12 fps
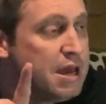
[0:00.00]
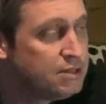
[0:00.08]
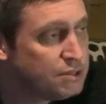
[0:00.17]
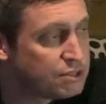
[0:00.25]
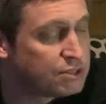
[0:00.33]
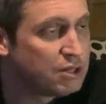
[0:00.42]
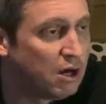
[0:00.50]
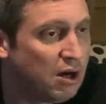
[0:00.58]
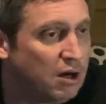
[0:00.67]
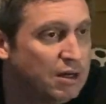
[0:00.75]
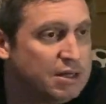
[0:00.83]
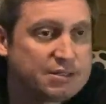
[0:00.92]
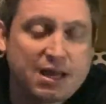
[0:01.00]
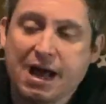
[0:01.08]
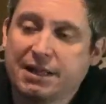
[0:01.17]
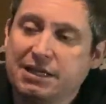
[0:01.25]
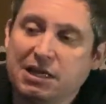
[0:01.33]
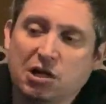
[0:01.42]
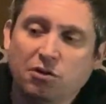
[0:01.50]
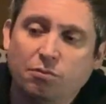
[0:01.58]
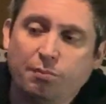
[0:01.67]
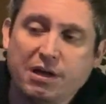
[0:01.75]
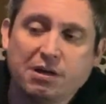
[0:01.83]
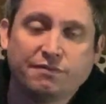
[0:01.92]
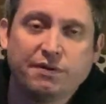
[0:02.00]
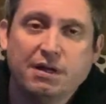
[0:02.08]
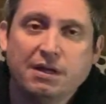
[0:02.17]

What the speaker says: Inside, and a little bit of